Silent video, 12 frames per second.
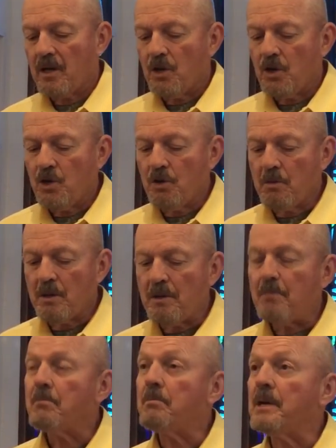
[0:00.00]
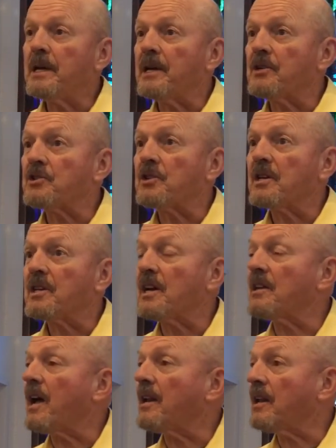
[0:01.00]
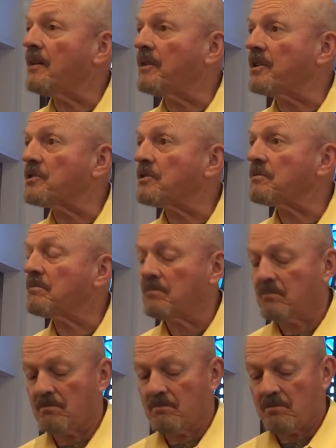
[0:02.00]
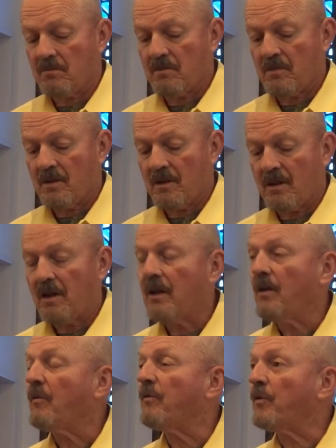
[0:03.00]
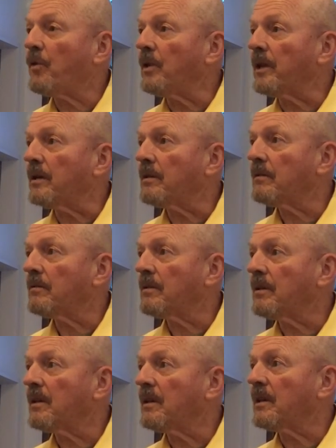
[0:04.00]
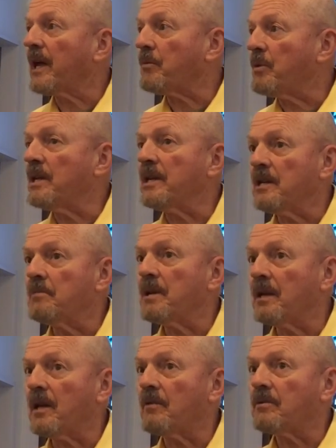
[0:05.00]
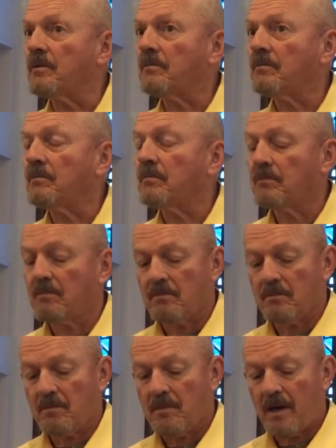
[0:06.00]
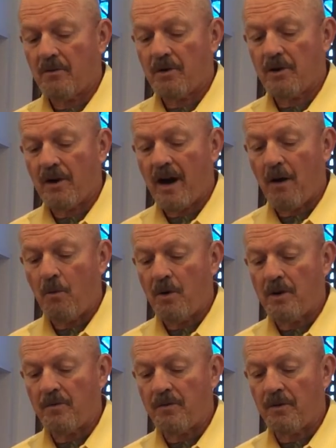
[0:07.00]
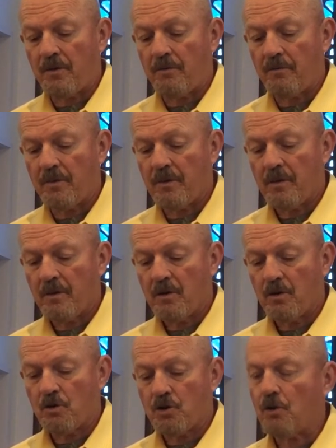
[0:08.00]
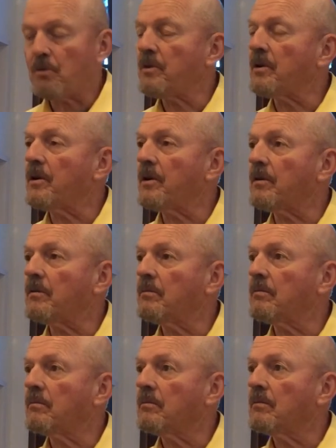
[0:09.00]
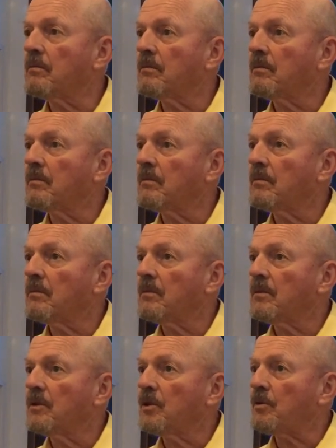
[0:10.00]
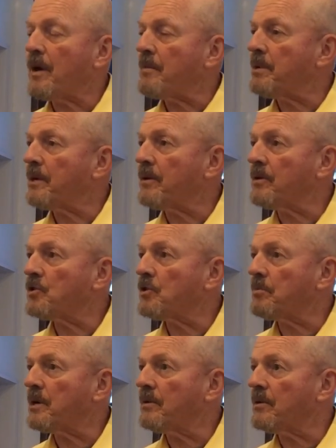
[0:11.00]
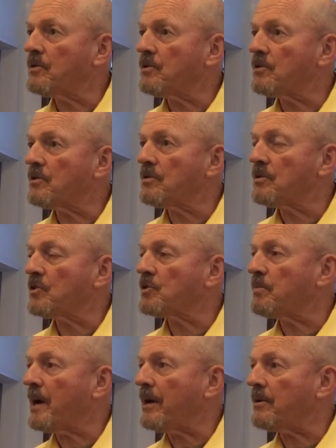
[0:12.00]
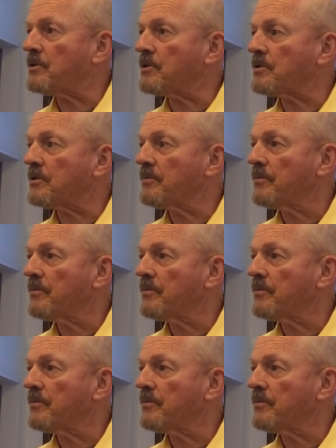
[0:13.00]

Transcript: Human beings cannot love us fully like we need to be loved. I don't care how wonderful your children are, your grandparents, your parents, your spouse.